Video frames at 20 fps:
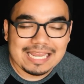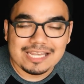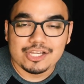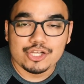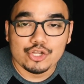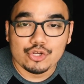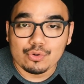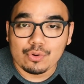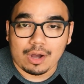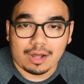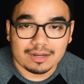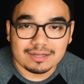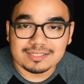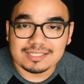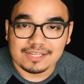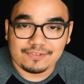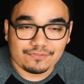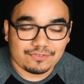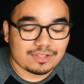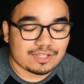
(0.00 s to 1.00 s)
I knew,
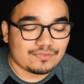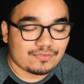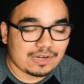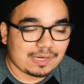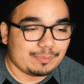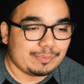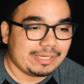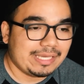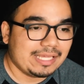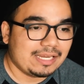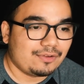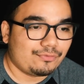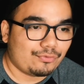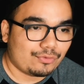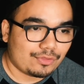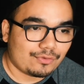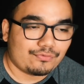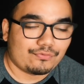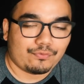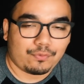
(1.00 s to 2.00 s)
honestly, from the very
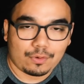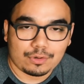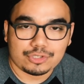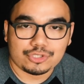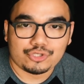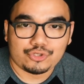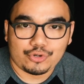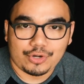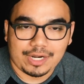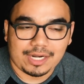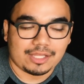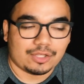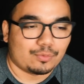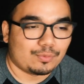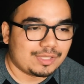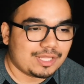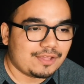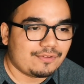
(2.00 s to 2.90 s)
beginning, from the first trailer,